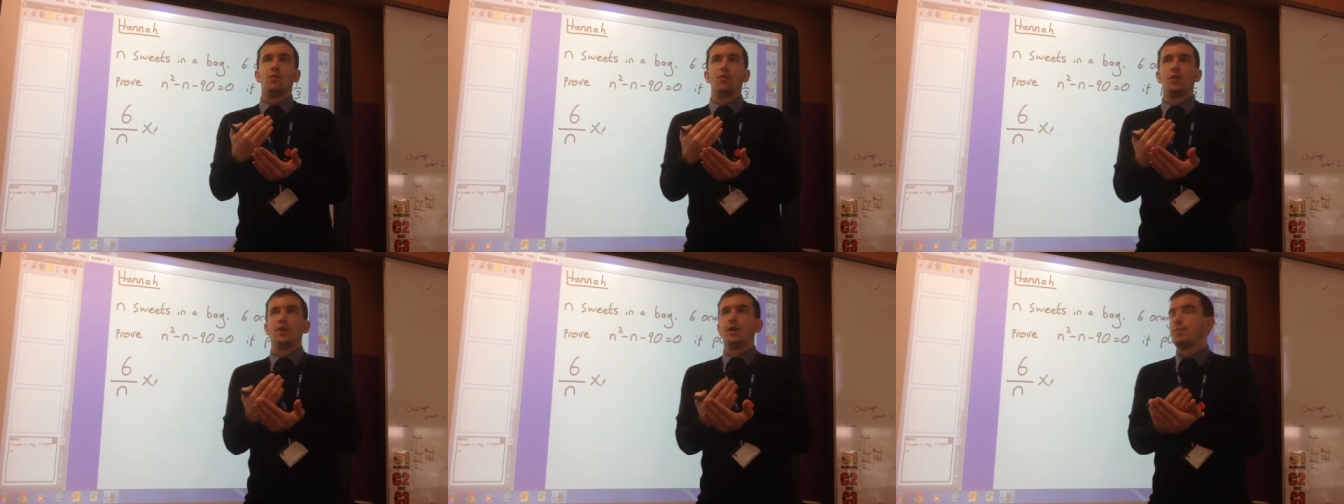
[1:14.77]

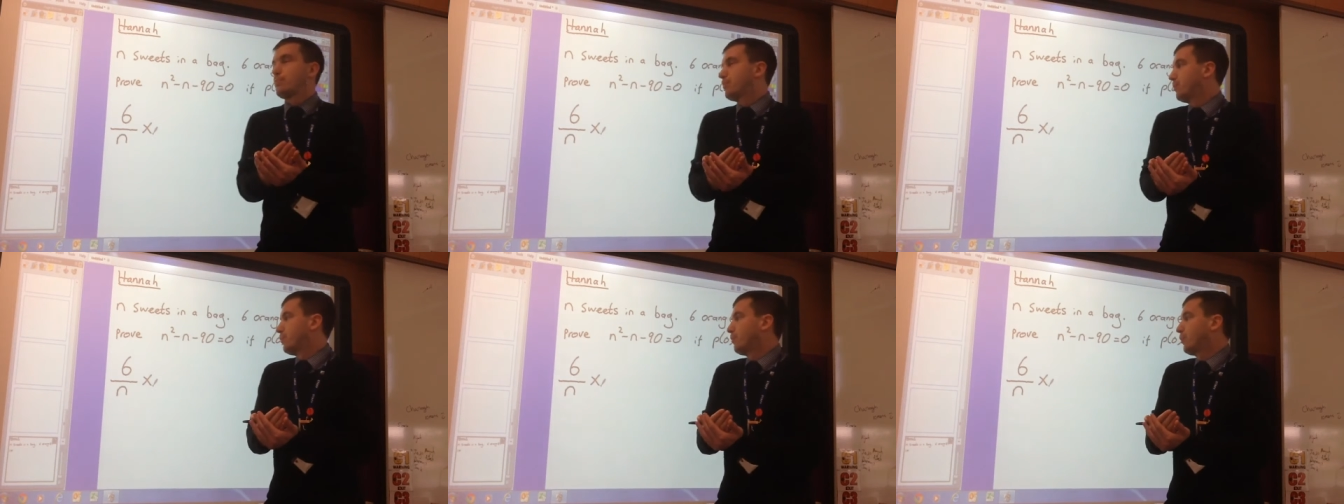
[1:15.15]

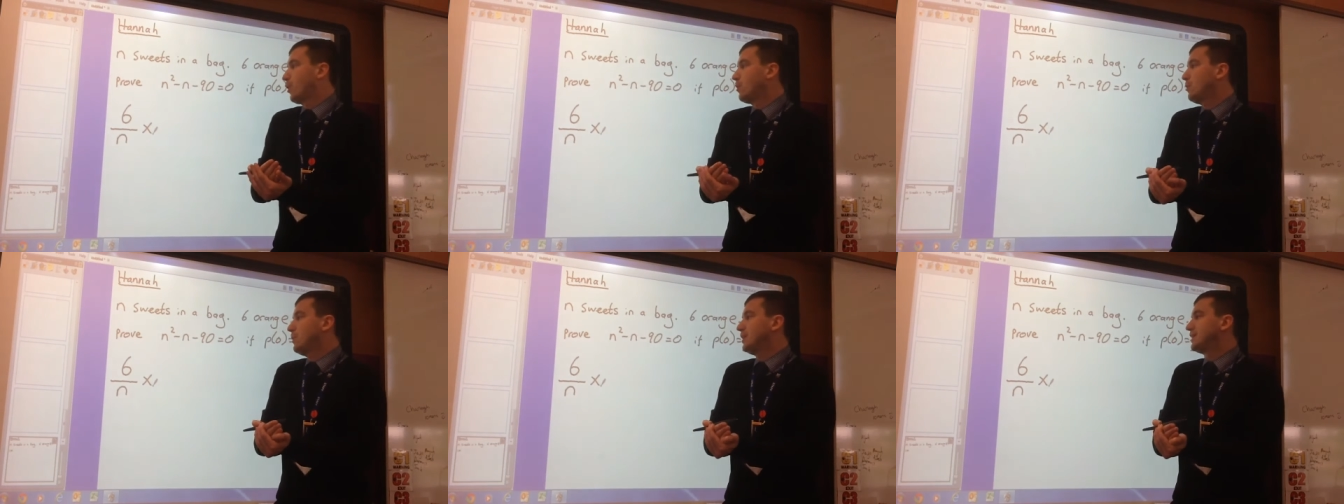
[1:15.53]
the
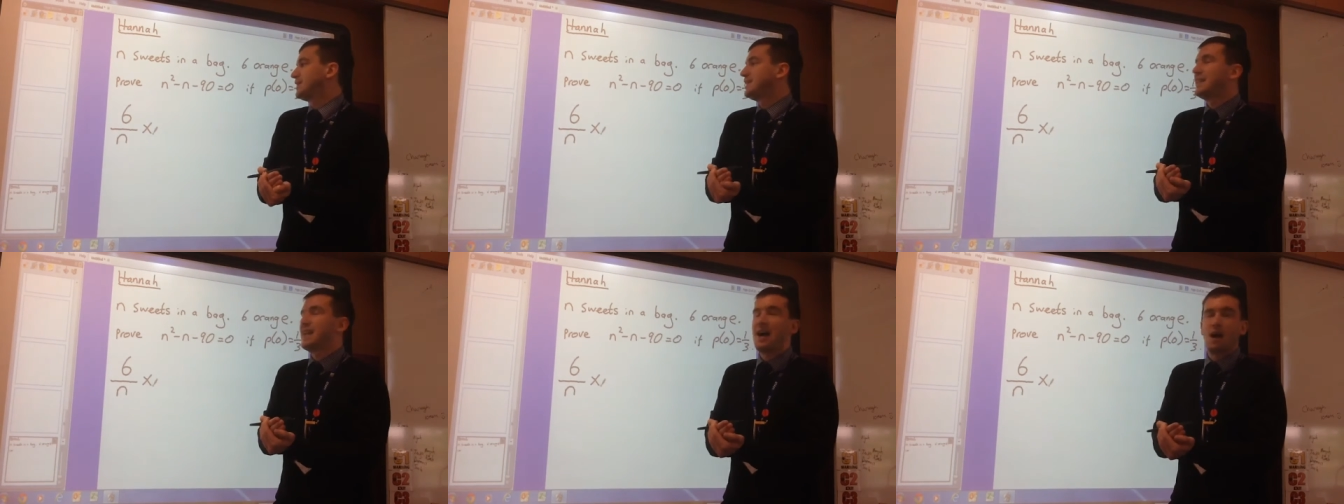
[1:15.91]

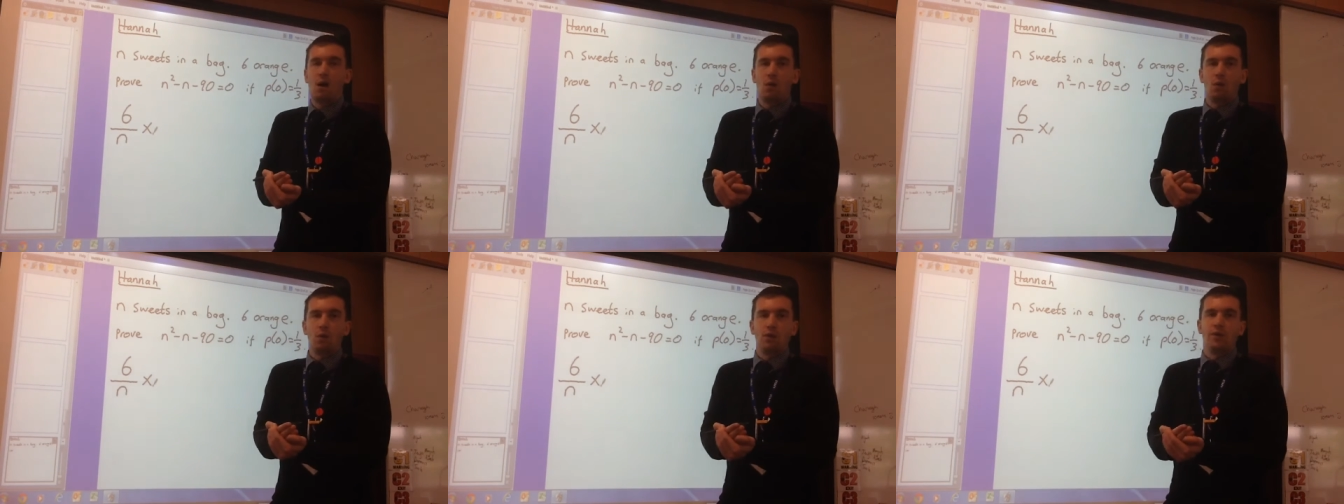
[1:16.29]
probability
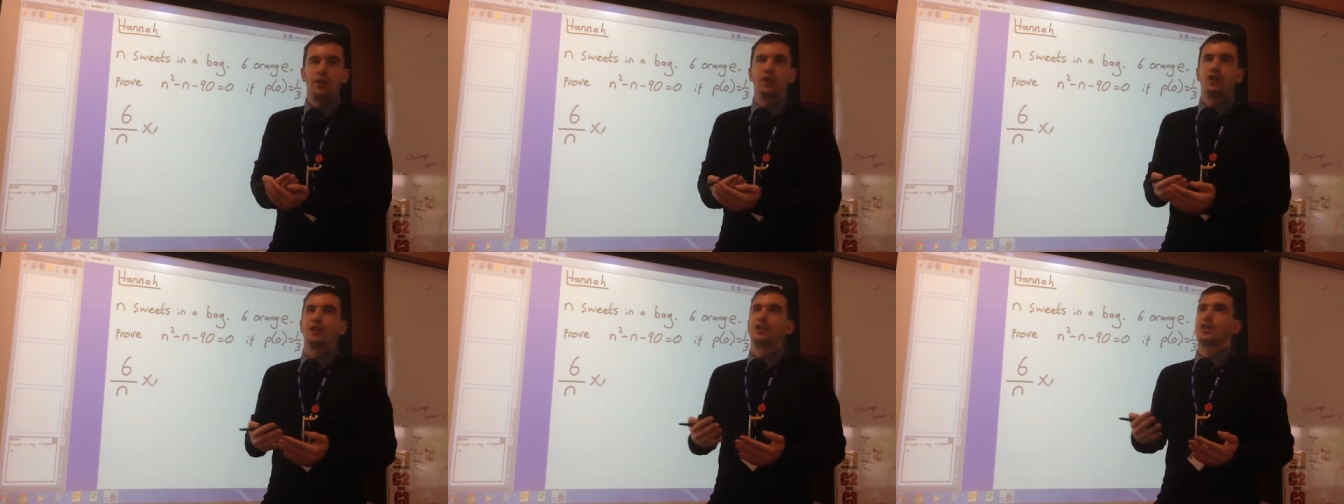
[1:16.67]
now
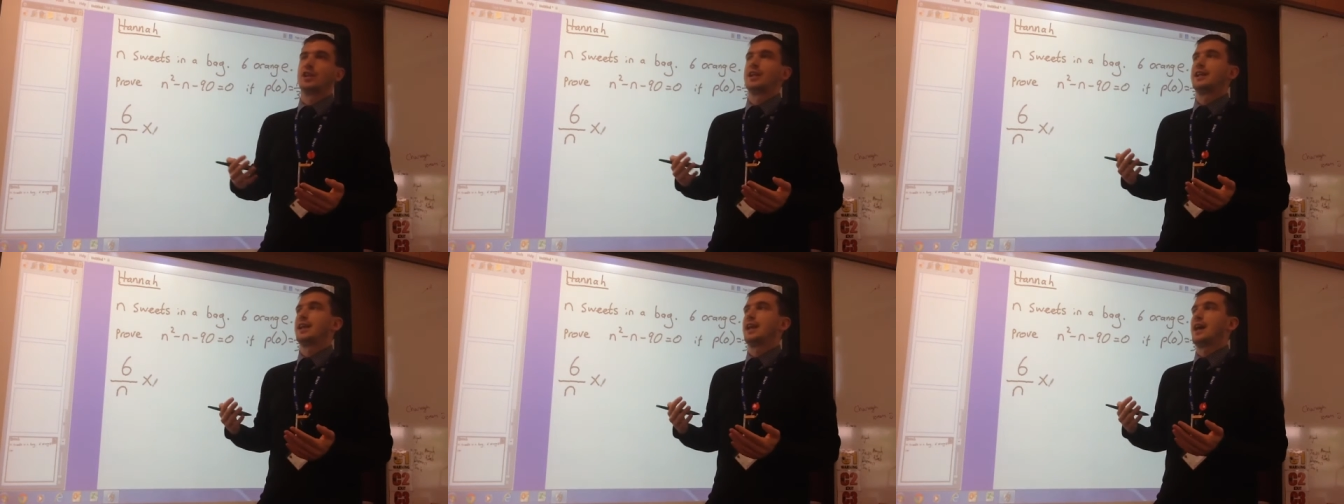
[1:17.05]
that she's
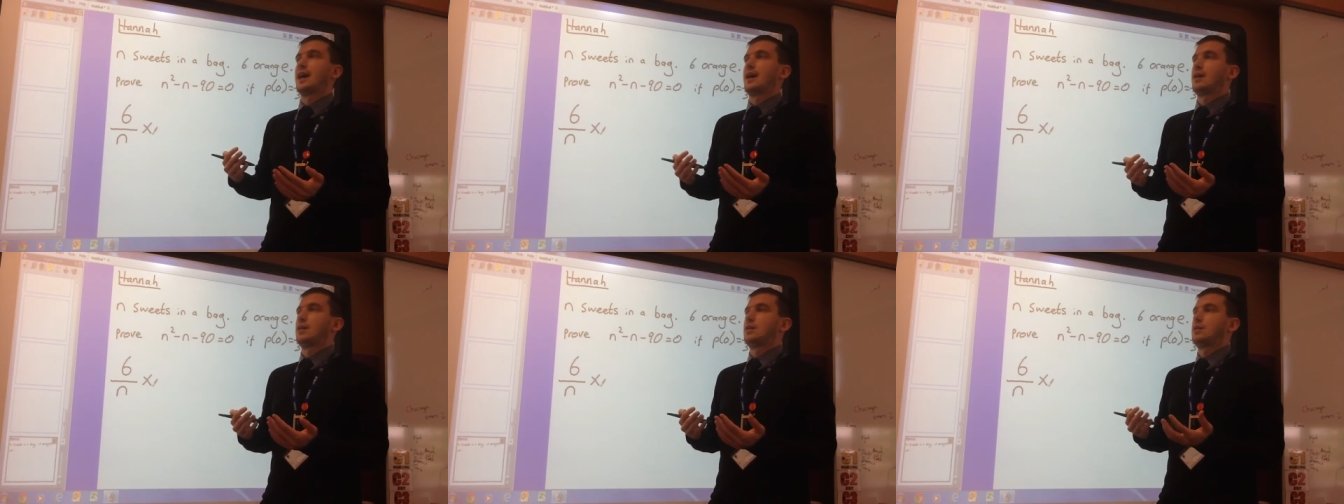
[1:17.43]
going to
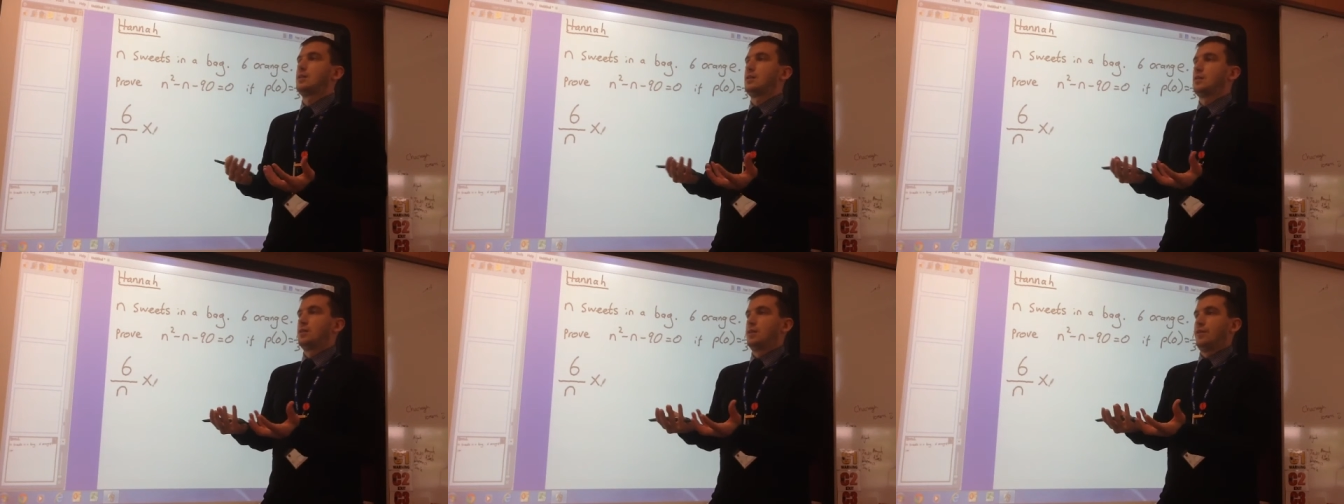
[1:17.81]
get
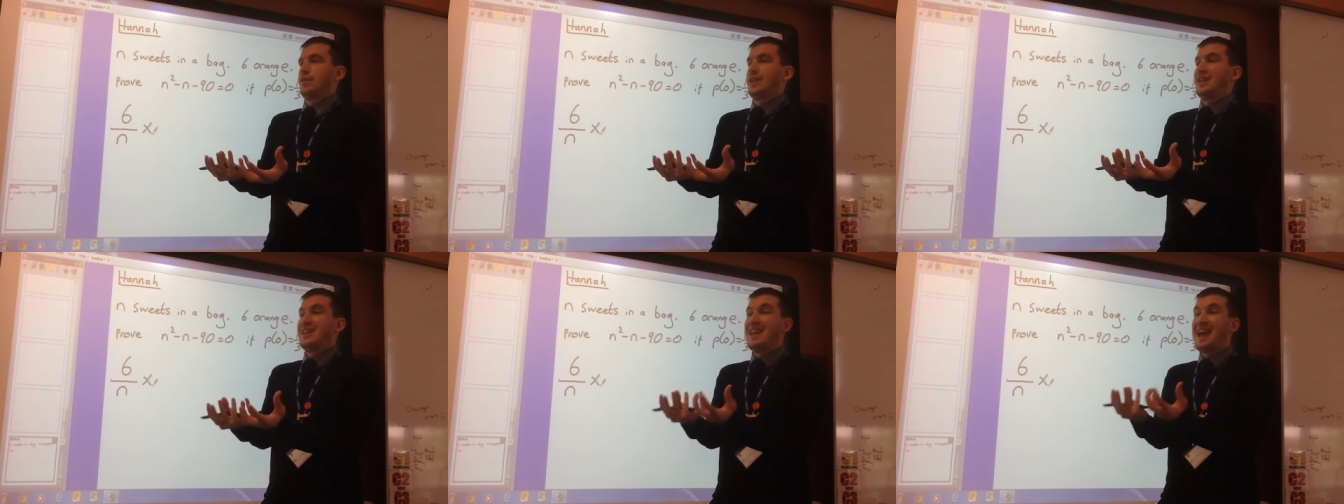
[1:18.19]

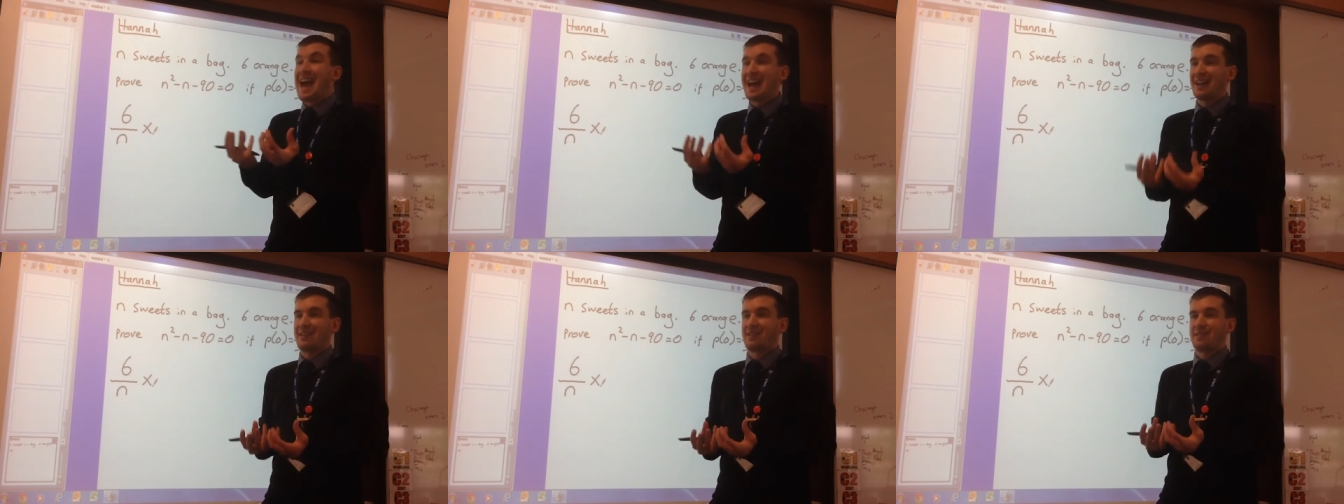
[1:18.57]
the
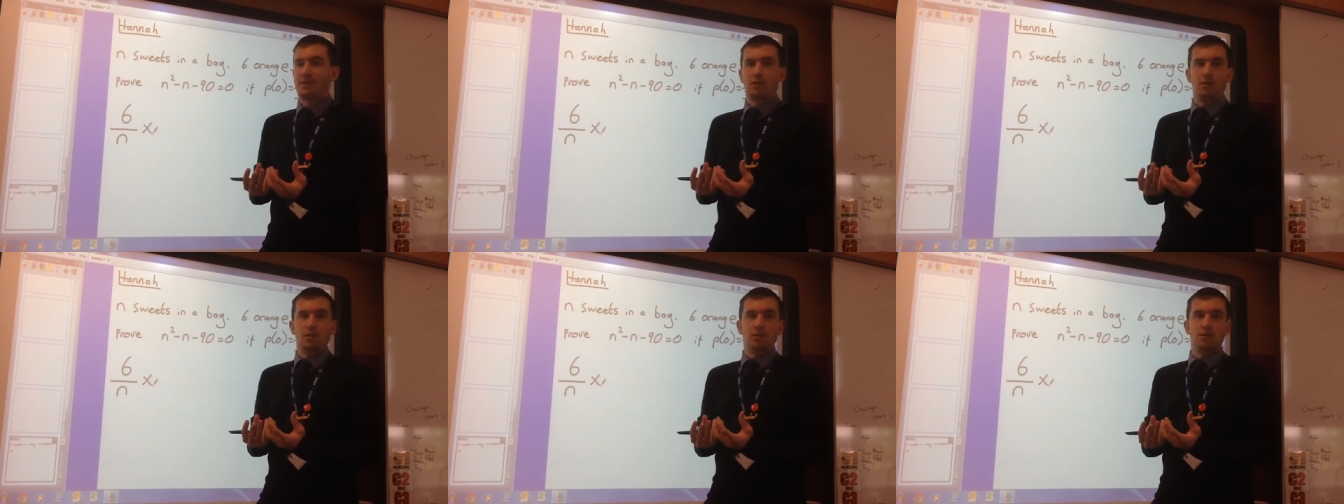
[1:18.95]

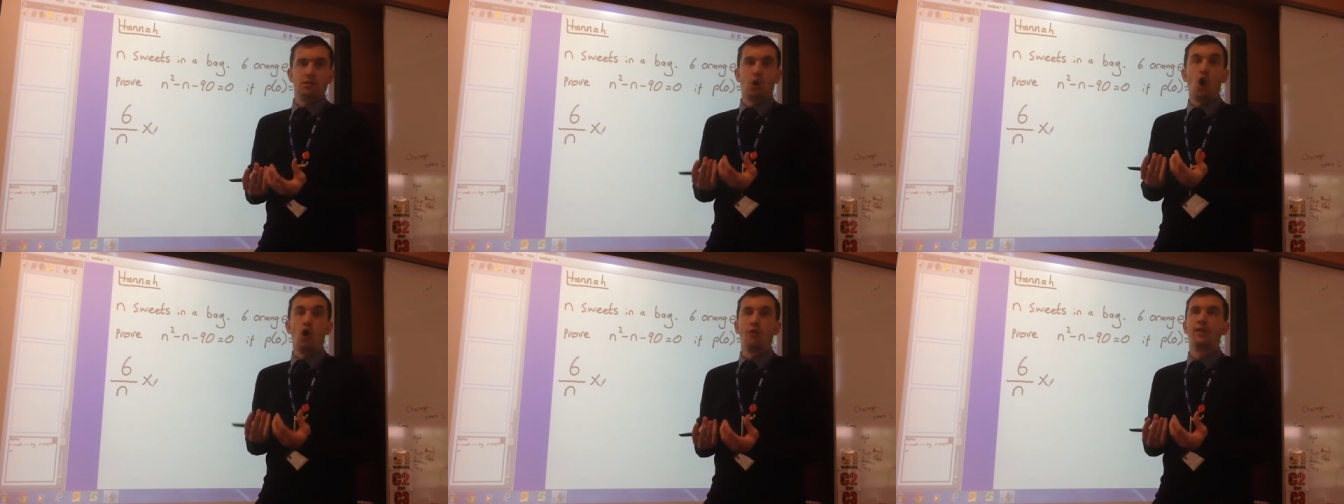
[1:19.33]
next
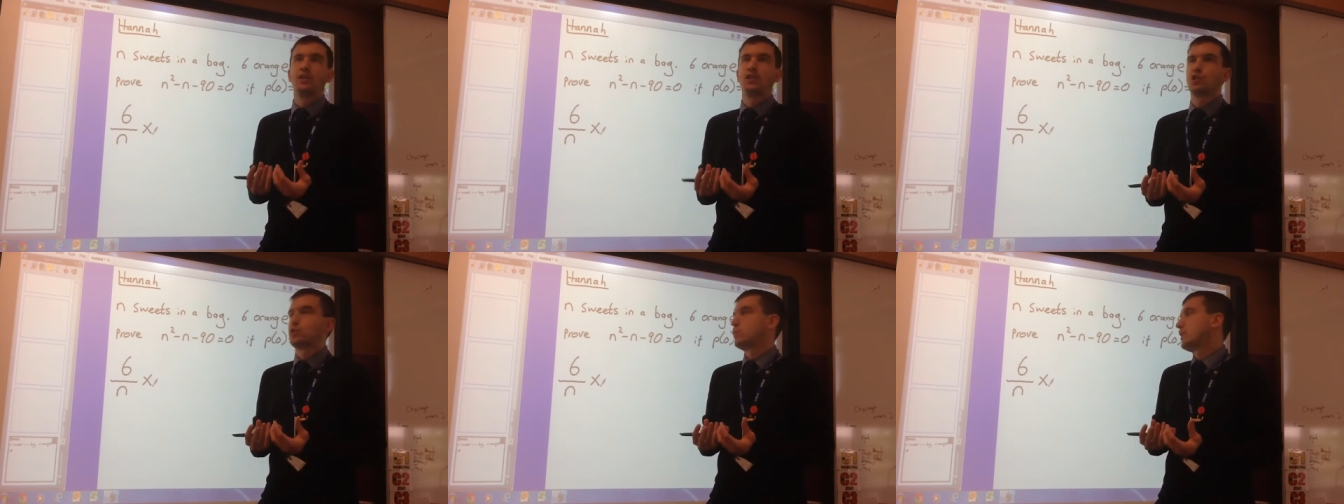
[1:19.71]

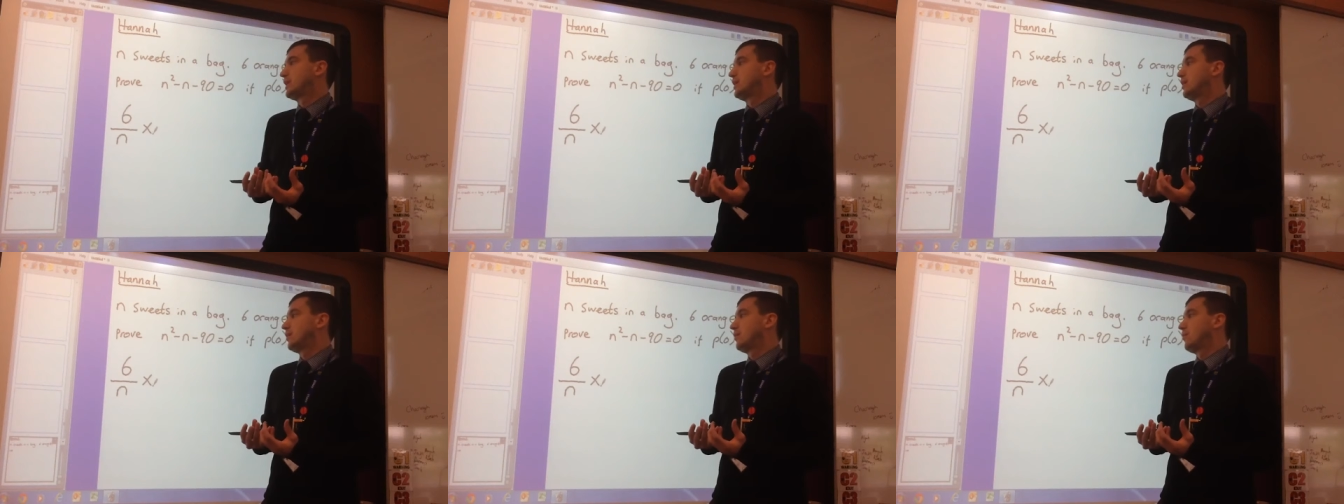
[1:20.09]
orange
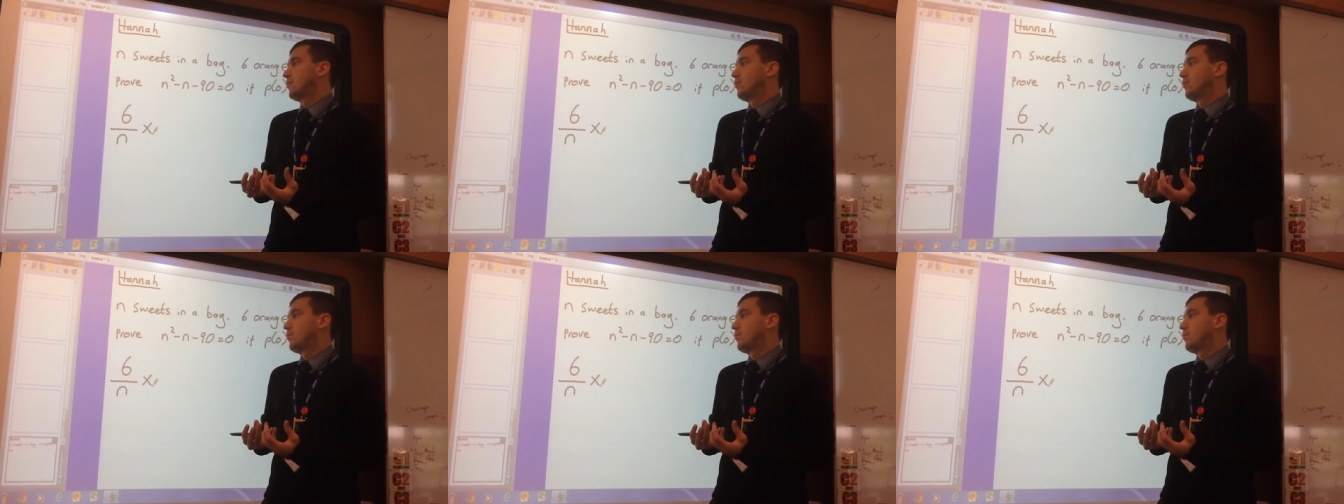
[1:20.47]
sweet.